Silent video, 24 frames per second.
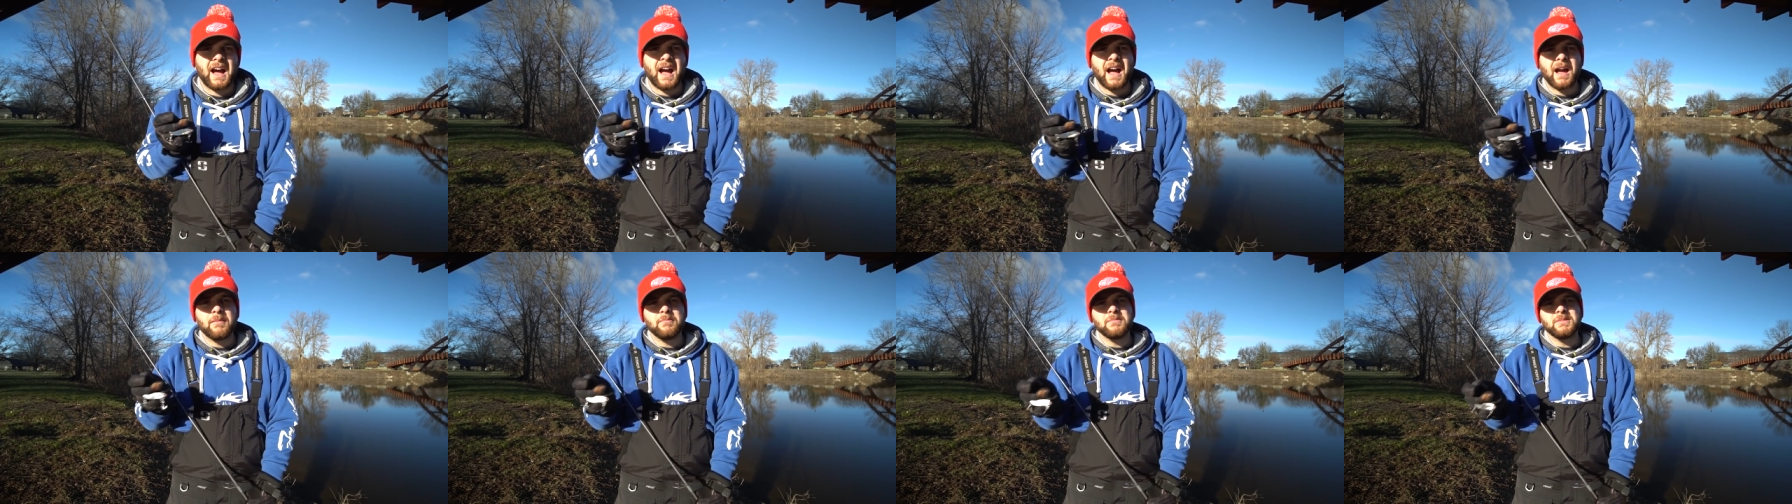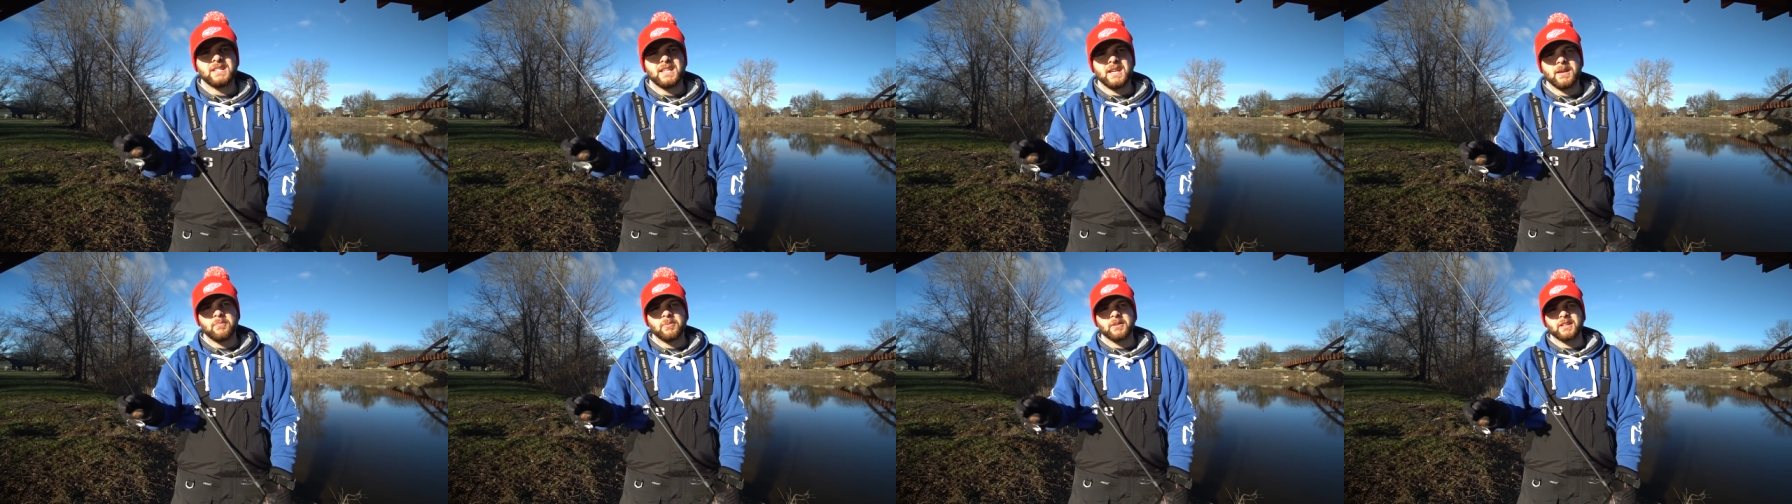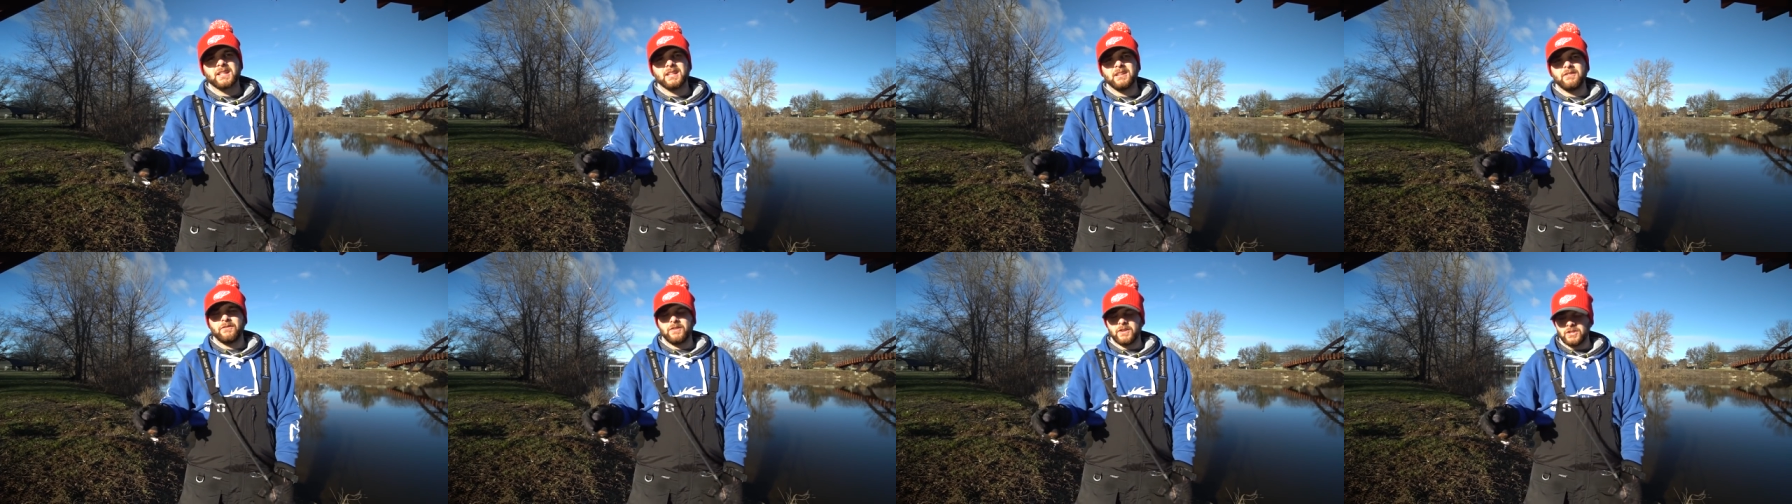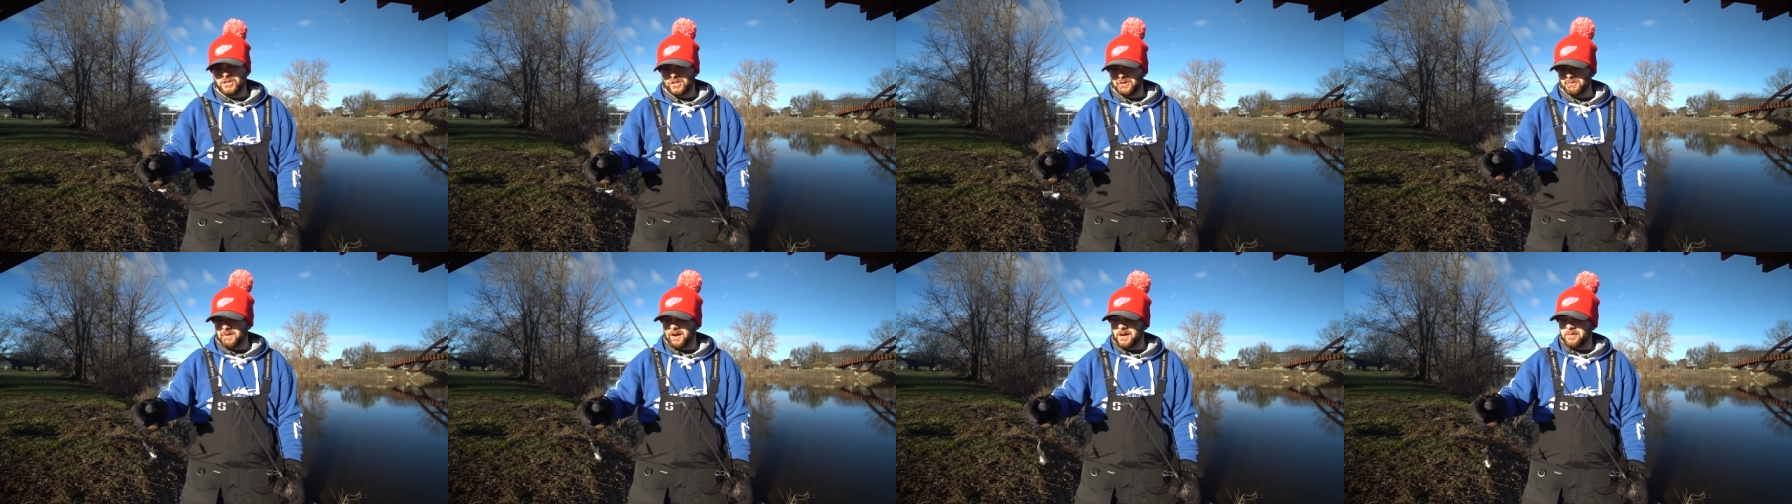I'm typically
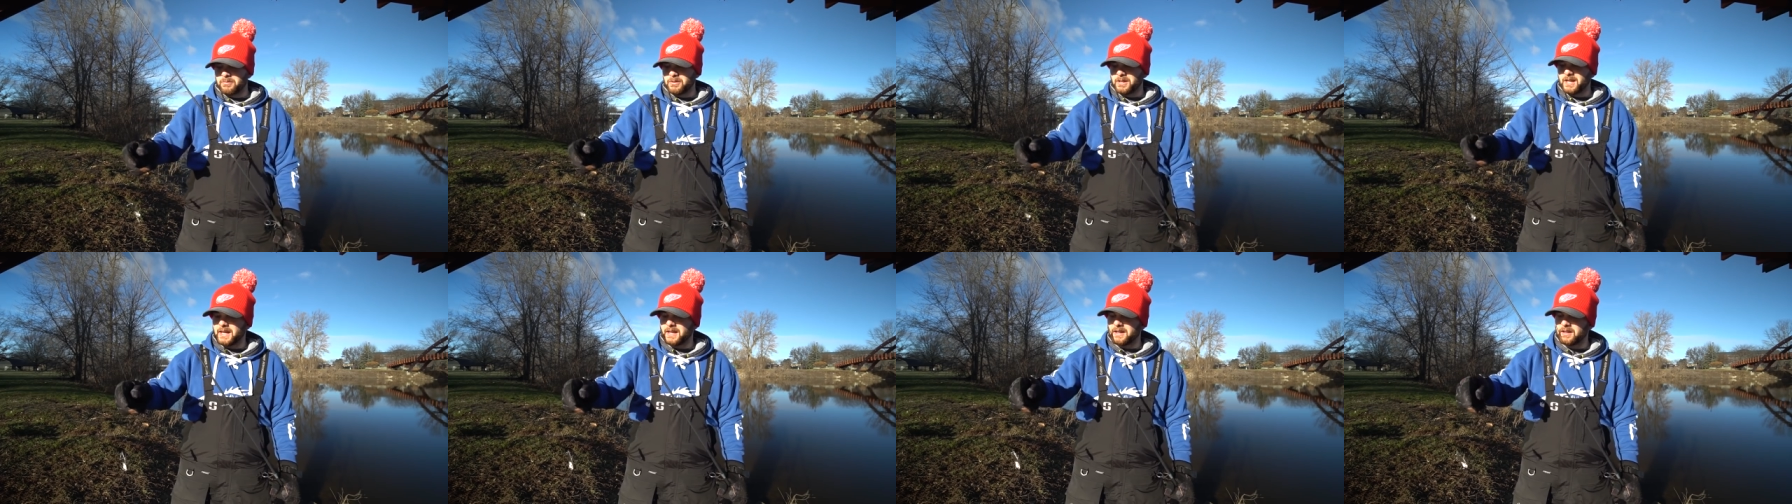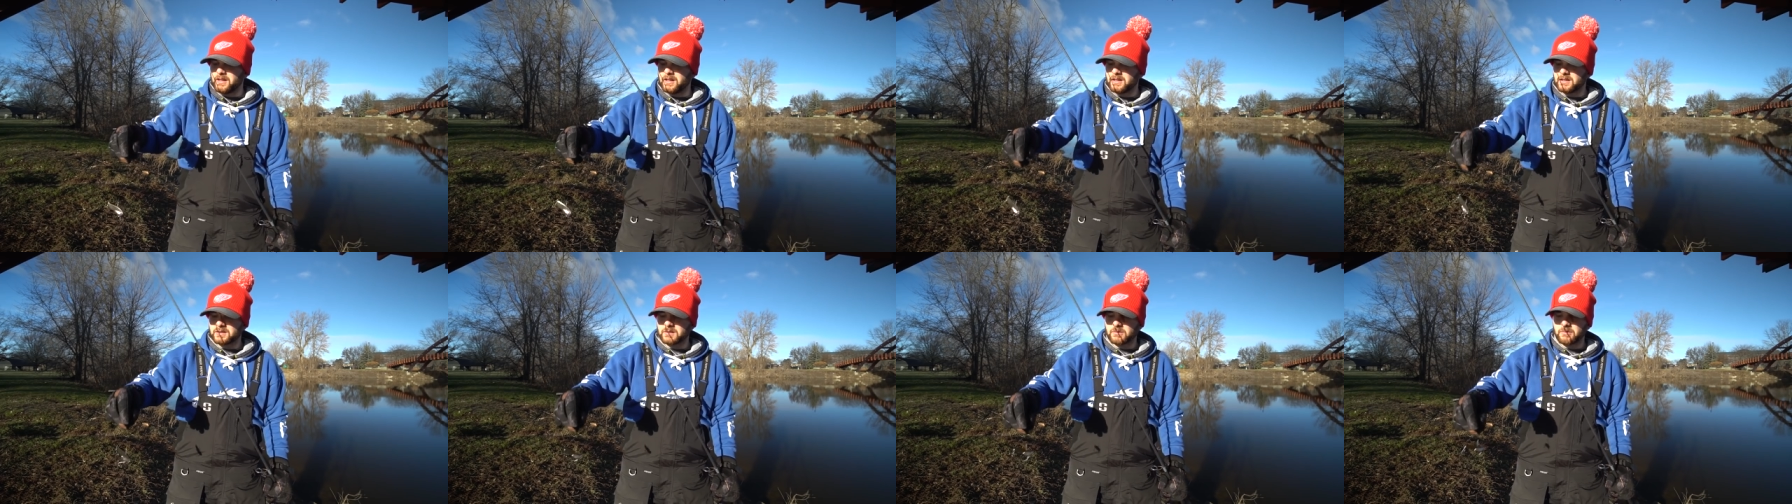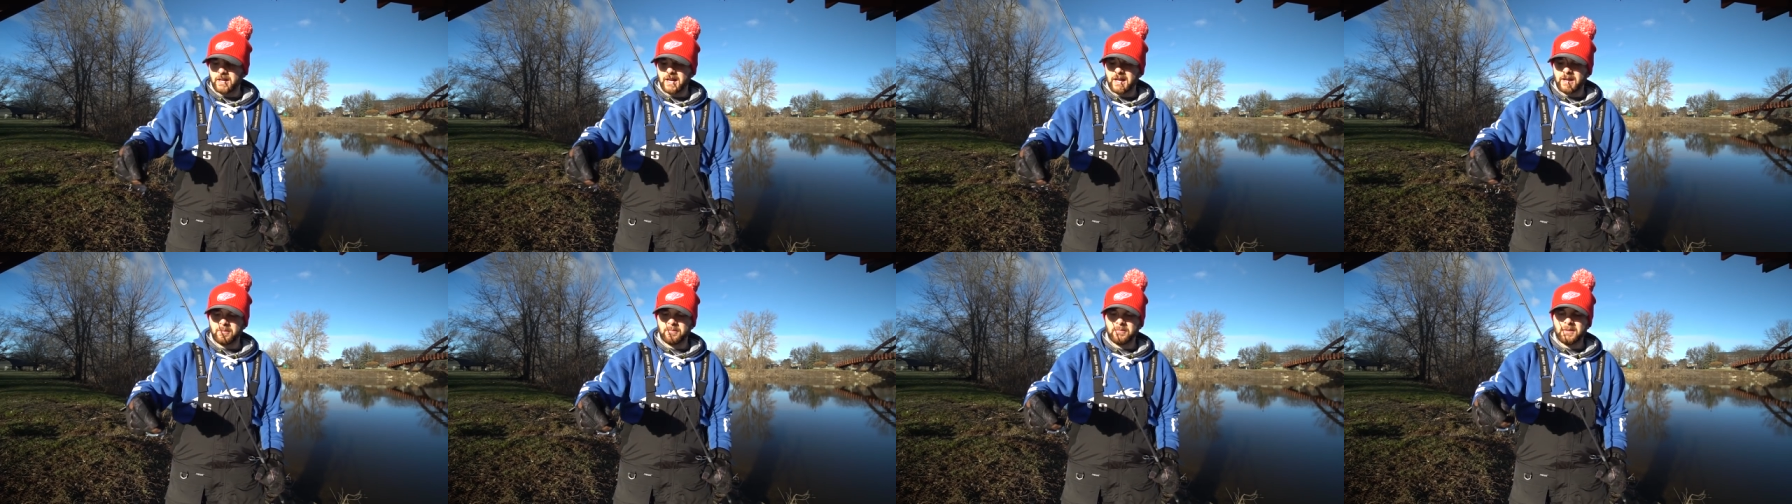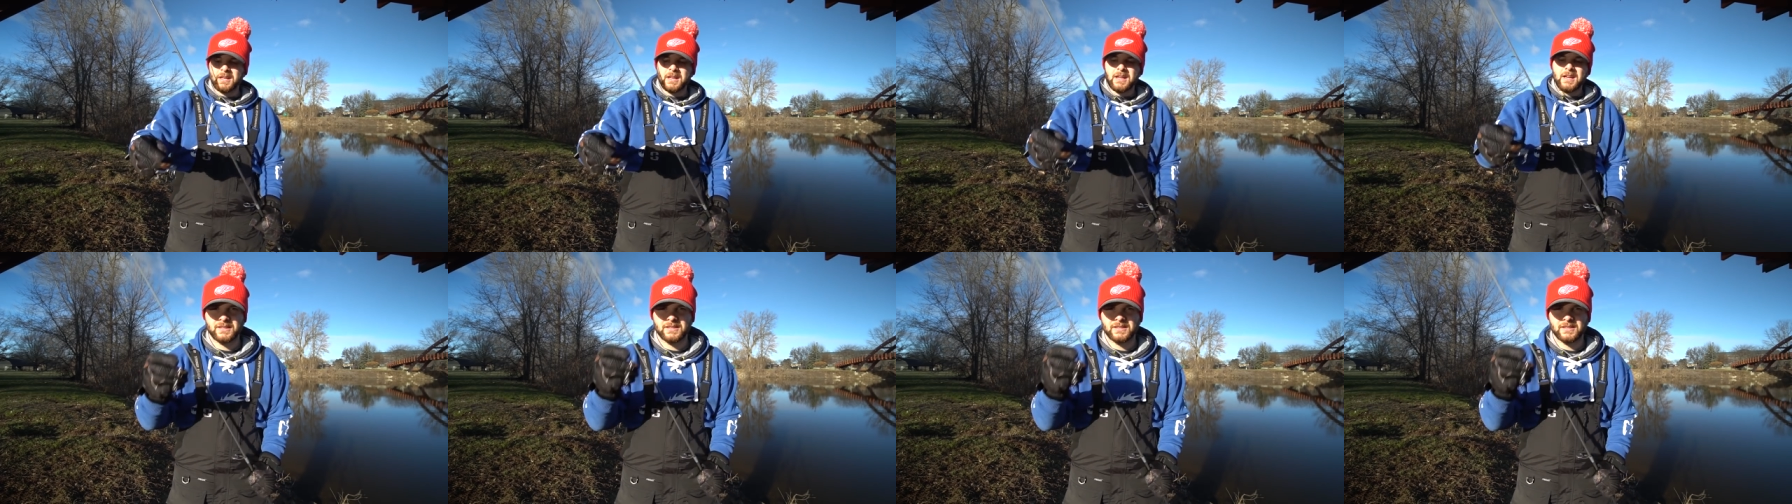fishing my blade along the bottom,